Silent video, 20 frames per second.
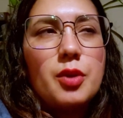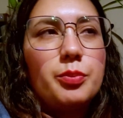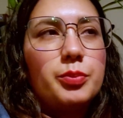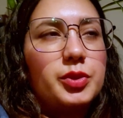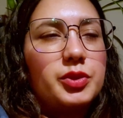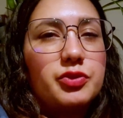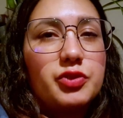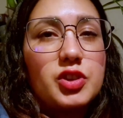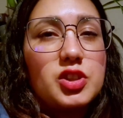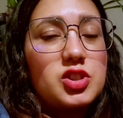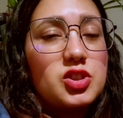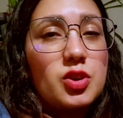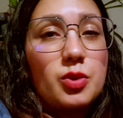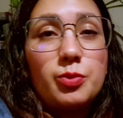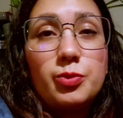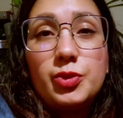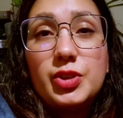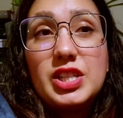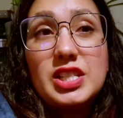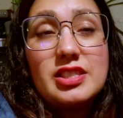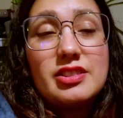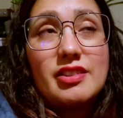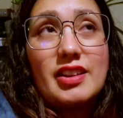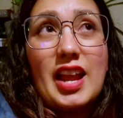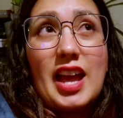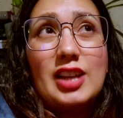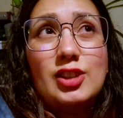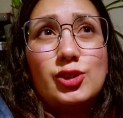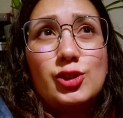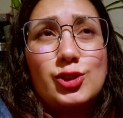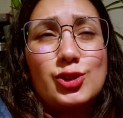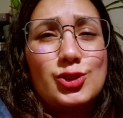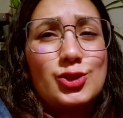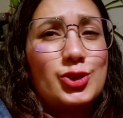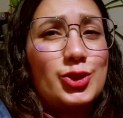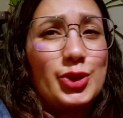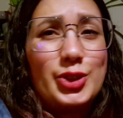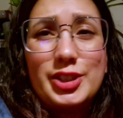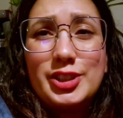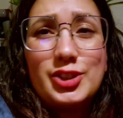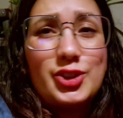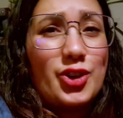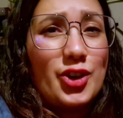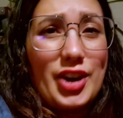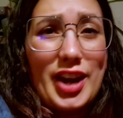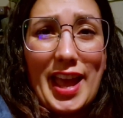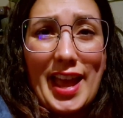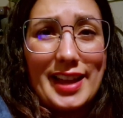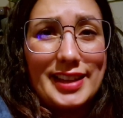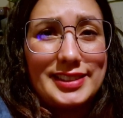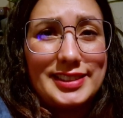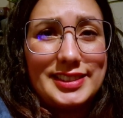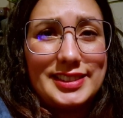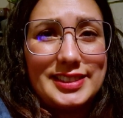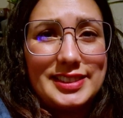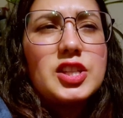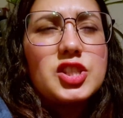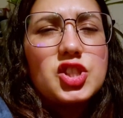but for some reason I just couldn't connect.